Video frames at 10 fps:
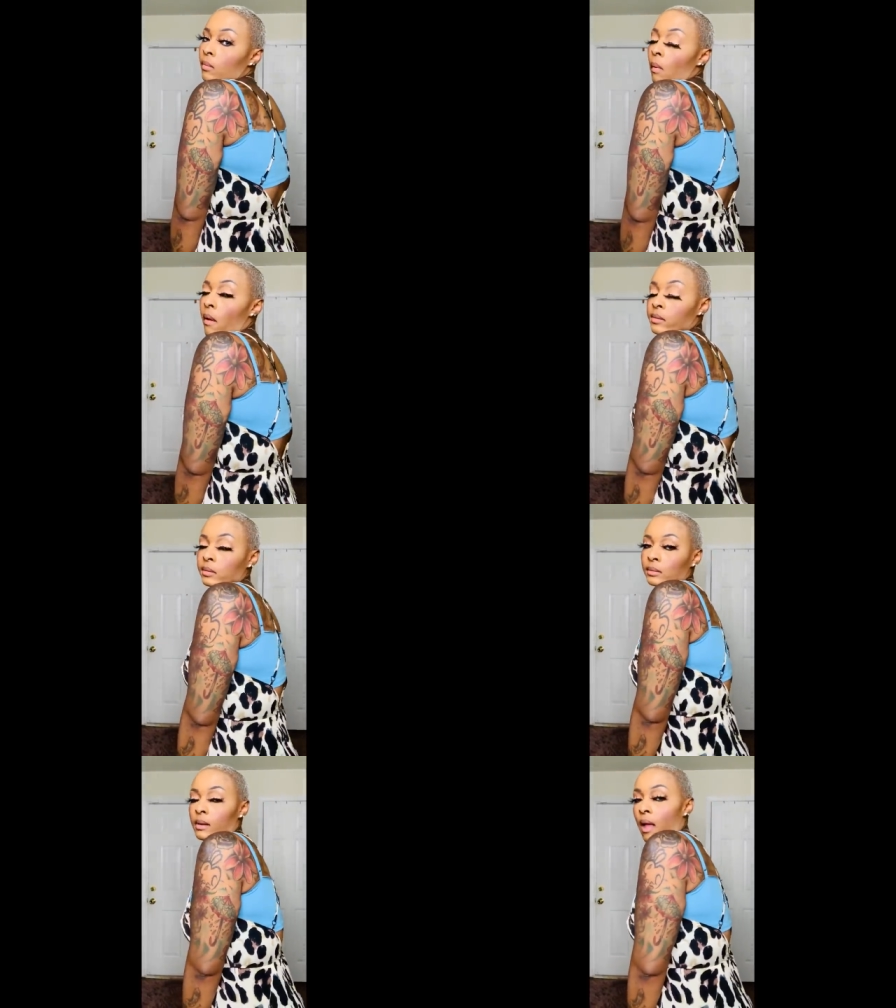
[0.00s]
This
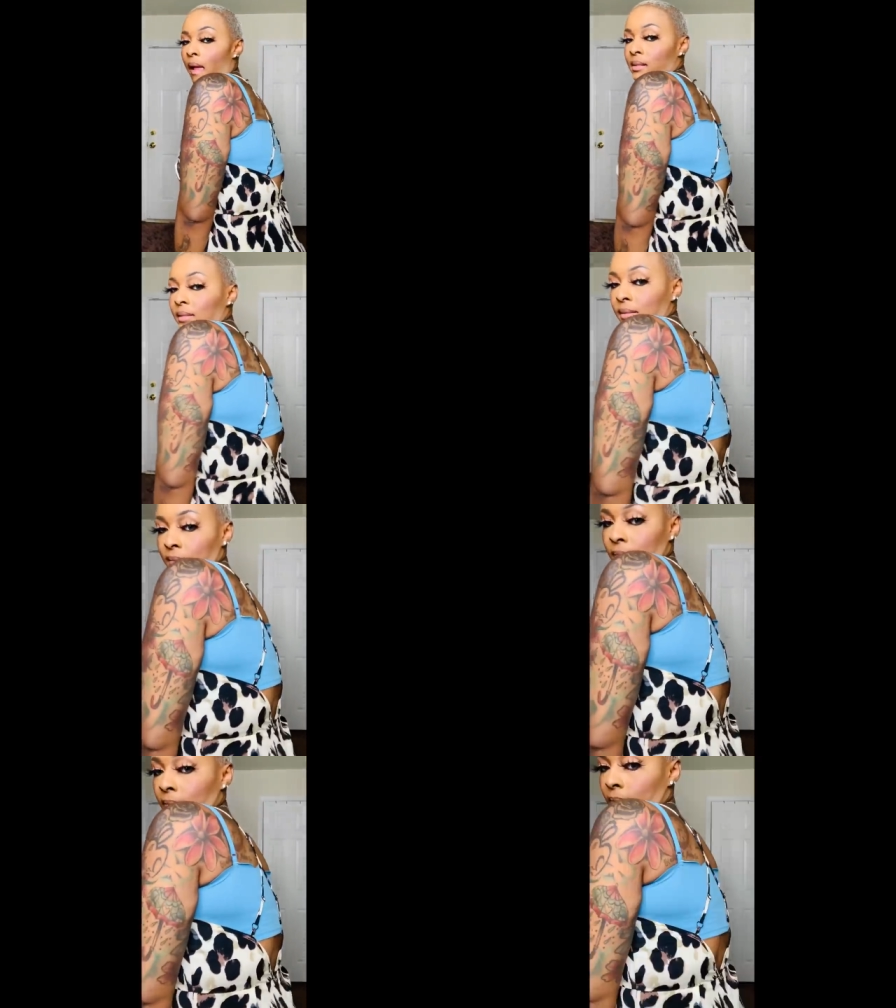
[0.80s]
the one. Look at my
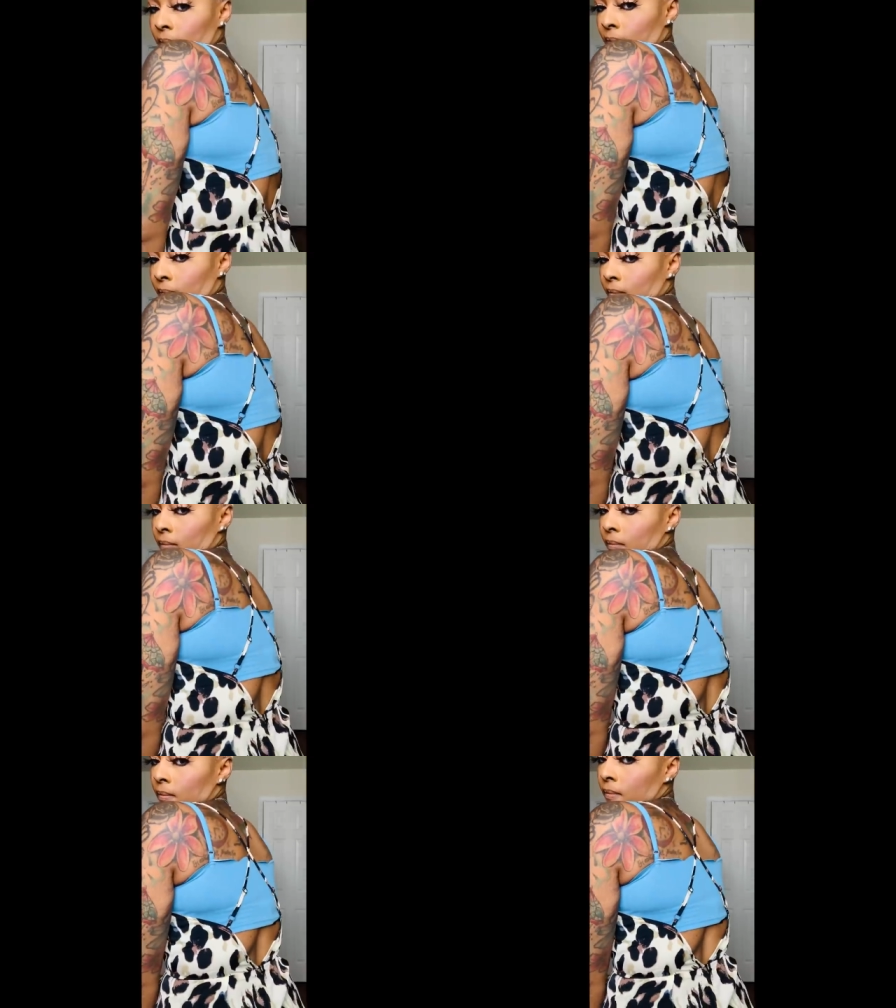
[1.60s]
back all hunched up. I'm
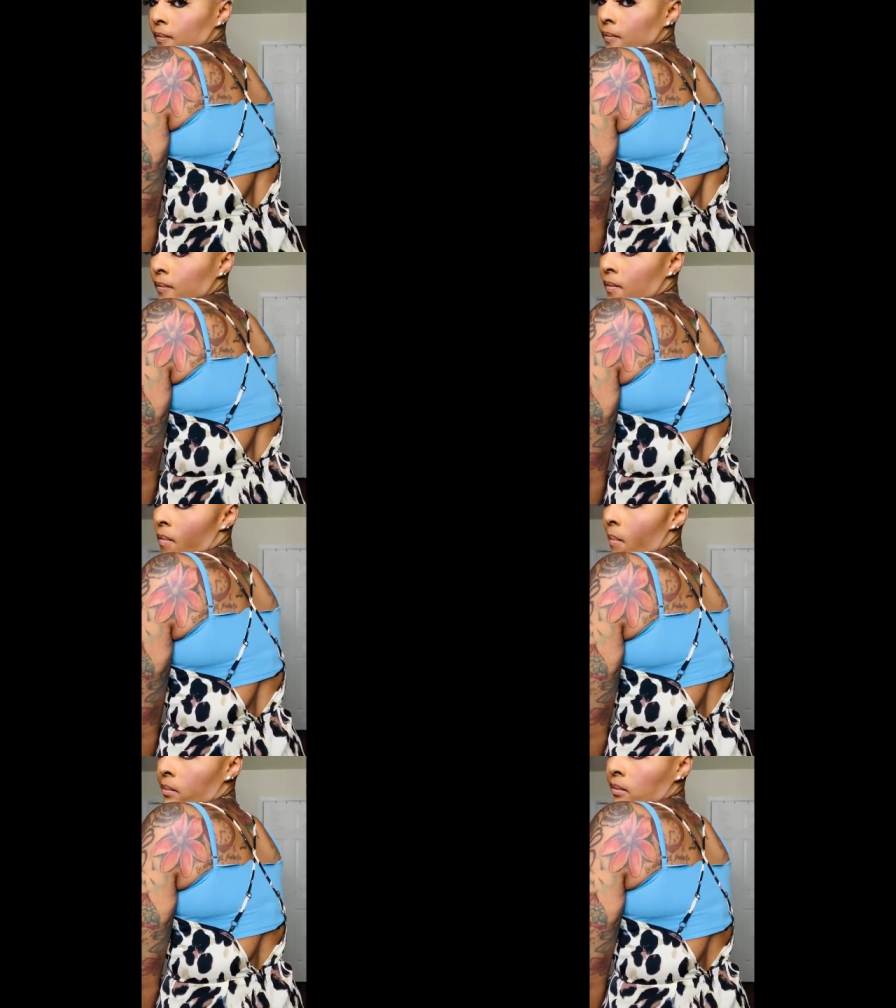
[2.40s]
trying to show you that
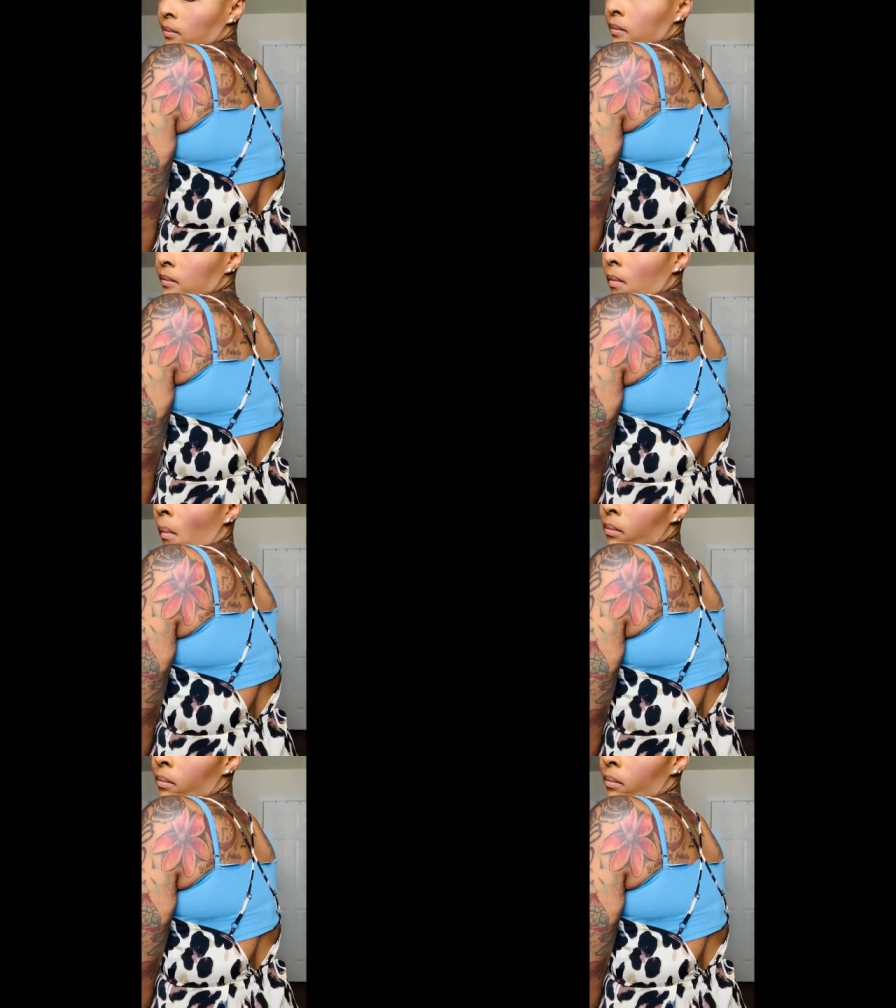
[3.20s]
it's zipped up.